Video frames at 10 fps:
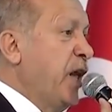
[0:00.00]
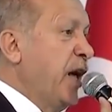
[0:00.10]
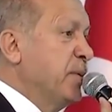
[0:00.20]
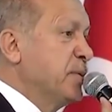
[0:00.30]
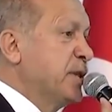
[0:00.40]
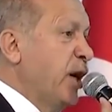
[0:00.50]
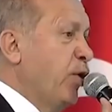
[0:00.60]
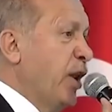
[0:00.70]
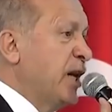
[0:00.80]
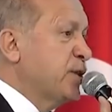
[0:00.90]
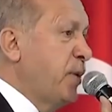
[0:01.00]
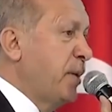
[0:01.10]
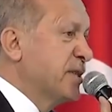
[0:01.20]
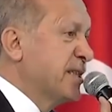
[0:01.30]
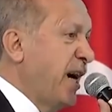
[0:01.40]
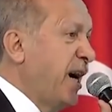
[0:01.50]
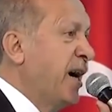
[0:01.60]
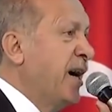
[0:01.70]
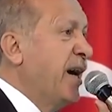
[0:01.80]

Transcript: your views by providing context,